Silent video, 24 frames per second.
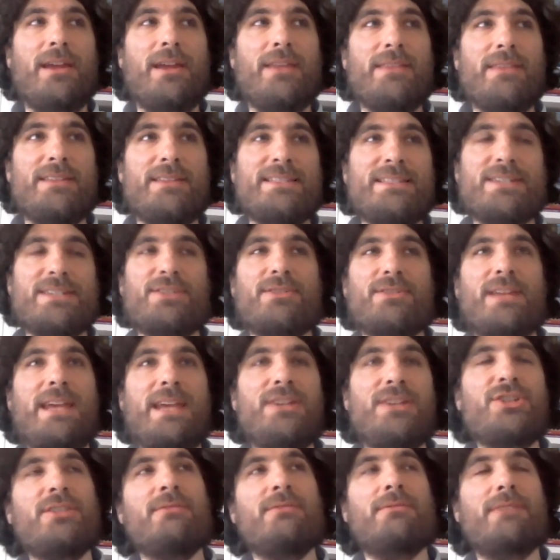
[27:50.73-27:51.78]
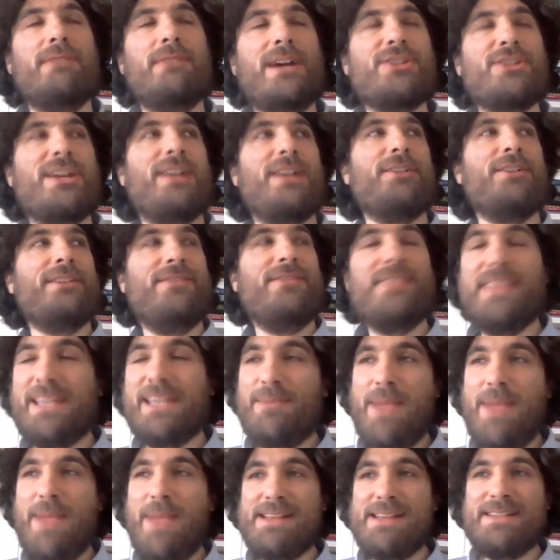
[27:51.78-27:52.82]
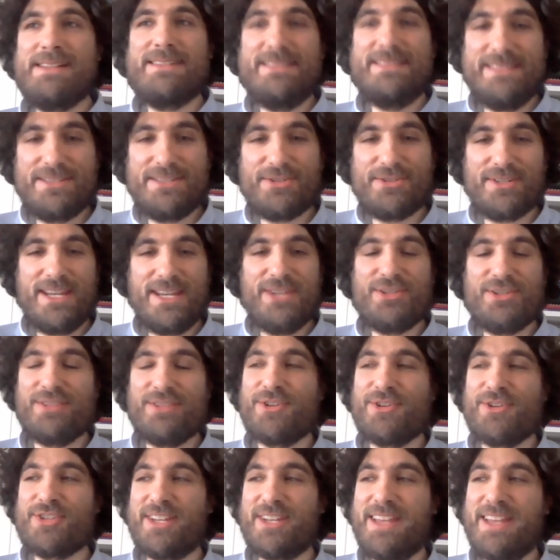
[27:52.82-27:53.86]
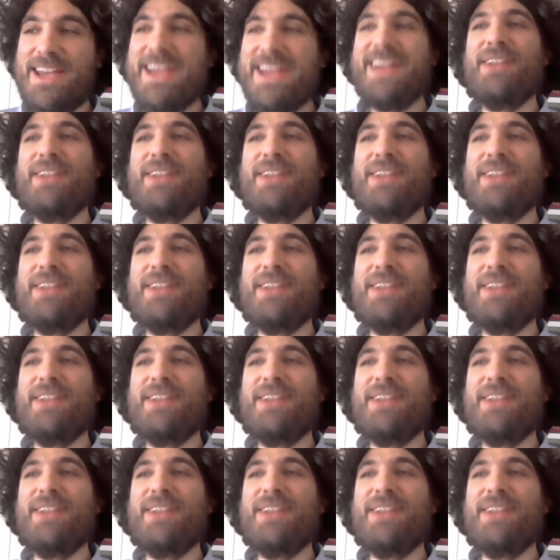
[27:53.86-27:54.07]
In the dissertation, actually, I don't even think it made it into the dissertation version.